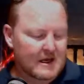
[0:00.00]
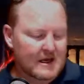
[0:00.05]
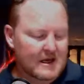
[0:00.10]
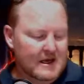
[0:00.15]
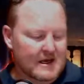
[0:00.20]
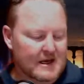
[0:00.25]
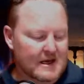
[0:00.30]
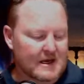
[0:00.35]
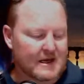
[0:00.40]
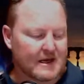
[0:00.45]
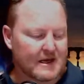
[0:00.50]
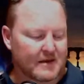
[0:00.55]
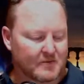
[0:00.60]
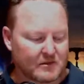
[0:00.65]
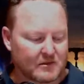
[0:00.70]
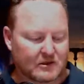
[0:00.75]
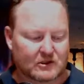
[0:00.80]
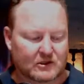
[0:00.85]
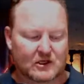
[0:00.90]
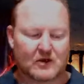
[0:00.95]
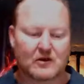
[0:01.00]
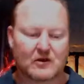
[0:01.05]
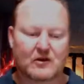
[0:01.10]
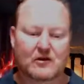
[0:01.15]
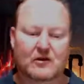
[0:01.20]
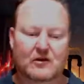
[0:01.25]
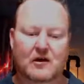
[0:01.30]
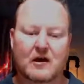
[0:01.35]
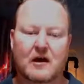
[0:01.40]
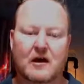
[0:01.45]
uh, let me show
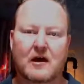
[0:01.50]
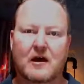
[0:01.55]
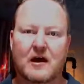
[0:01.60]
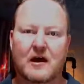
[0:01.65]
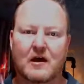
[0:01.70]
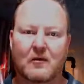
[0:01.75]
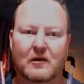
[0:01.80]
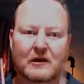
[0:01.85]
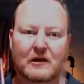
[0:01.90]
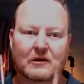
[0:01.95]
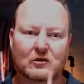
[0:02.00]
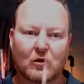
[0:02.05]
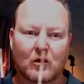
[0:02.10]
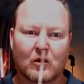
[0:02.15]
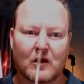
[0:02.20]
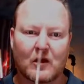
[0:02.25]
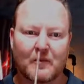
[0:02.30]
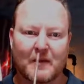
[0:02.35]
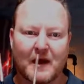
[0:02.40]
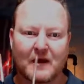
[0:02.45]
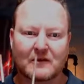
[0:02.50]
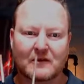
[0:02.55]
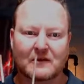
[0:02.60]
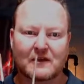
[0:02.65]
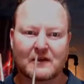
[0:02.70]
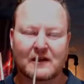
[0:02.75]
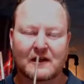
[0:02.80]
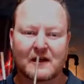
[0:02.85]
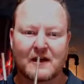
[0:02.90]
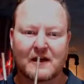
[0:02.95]
you, I want to talk about
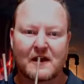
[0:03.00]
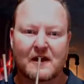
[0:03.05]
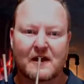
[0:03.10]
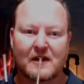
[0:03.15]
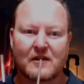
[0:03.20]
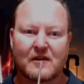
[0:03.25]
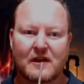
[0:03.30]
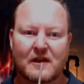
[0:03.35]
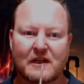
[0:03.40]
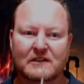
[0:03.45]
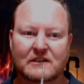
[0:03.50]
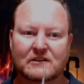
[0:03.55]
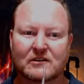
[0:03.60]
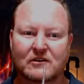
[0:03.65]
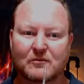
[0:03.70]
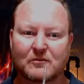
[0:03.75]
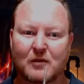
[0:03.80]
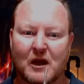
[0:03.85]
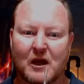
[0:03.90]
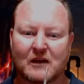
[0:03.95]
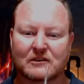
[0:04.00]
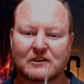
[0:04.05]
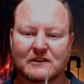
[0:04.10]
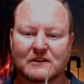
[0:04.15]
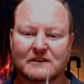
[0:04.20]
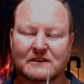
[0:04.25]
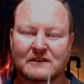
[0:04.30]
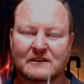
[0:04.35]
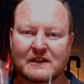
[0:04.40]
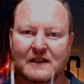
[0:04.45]
these two
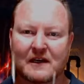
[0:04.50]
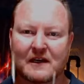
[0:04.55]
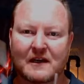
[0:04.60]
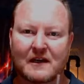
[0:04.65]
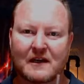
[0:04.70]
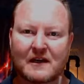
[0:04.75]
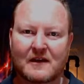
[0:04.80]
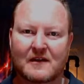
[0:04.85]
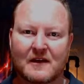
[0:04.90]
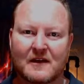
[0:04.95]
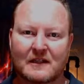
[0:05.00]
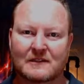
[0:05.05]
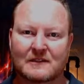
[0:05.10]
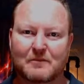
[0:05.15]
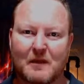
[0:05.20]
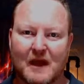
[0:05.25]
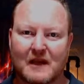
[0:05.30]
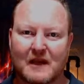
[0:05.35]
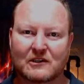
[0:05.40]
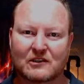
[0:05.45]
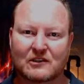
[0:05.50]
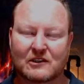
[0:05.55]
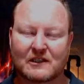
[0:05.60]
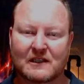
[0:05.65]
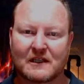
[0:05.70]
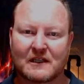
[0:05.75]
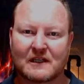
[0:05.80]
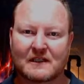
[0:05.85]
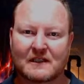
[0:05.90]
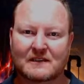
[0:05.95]
brushes. This
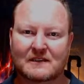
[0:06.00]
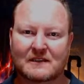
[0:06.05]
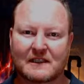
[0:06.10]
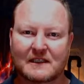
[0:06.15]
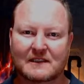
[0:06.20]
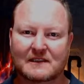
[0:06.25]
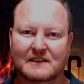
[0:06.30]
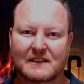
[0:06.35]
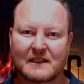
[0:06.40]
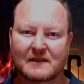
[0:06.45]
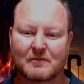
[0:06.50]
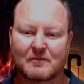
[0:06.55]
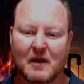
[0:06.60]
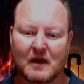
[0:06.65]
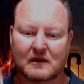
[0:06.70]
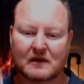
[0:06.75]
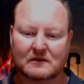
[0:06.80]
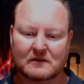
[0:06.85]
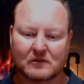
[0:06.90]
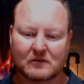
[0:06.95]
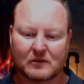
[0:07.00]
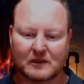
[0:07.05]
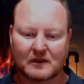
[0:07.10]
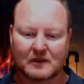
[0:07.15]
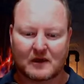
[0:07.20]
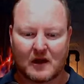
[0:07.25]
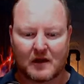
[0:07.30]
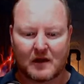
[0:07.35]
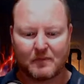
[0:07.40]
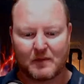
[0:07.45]
brush, 16 bucks, So what
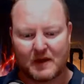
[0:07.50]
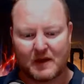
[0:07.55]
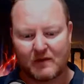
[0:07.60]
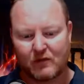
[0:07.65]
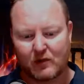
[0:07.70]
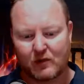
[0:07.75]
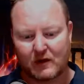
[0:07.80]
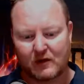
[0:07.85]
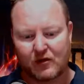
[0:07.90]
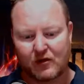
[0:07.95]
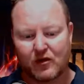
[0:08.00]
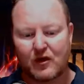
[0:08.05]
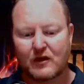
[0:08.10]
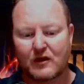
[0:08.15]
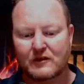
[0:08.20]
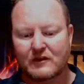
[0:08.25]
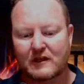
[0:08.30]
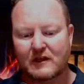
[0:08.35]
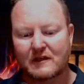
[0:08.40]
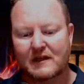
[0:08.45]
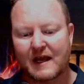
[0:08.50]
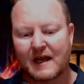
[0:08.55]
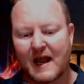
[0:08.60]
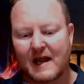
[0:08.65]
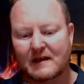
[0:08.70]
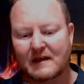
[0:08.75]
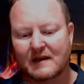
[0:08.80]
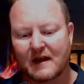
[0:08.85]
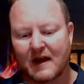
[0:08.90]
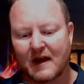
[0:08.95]
did I pay for it? 13
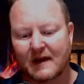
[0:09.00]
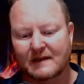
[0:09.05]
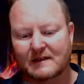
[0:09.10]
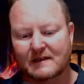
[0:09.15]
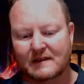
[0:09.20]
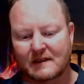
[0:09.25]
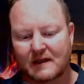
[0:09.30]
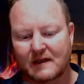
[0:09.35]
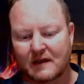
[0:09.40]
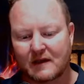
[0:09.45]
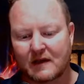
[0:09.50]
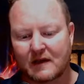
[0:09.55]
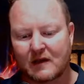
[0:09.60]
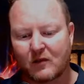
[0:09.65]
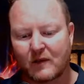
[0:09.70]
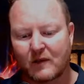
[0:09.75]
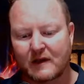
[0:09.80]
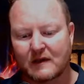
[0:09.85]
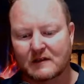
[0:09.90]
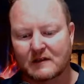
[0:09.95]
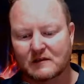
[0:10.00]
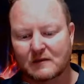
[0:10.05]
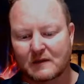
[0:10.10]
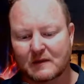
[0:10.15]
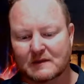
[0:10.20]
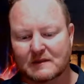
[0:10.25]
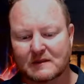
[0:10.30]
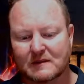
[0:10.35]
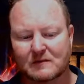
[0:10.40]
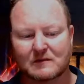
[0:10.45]
Rand 90. I don't know when this
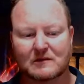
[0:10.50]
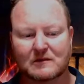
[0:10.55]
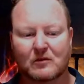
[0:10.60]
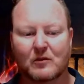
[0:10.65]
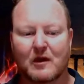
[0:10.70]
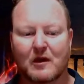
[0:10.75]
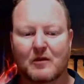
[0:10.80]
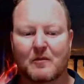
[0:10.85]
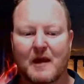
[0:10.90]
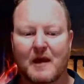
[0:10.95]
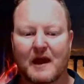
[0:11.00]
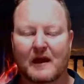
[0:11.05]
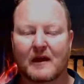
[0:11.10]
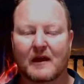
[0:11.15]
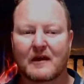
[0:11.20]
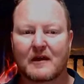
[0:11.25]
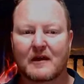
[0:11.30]
was, this was a while back.